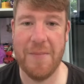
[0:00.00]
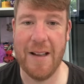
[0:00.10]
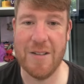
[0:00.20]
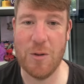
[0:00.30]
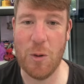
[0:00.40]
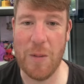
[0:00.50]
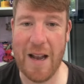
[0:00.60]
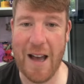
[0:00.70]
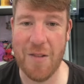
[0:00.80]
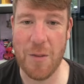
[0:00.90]
and to open
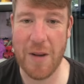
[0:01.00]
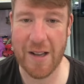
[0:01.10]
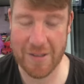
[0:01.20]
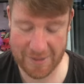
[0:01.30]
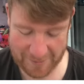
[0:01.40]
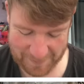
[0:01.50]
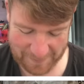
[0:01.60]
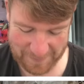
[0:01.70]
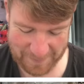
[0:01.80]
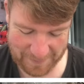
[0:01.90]
half the bag.
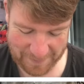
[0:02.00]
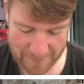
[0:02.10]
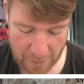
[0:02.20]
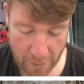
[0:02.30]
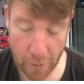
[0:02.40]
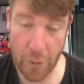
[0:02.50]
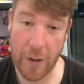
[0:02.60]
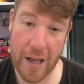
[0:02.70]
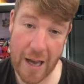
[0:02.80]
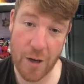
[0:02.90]
Although
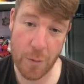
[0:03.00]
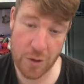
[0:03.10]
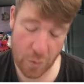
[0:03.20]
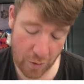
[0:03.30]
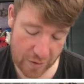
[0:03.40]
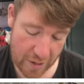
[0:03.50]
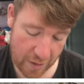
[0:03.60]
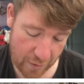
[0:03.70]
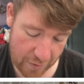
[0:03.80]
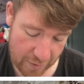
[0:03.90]
I kind of wish she was here,
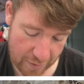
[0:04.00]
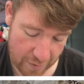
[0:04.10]
because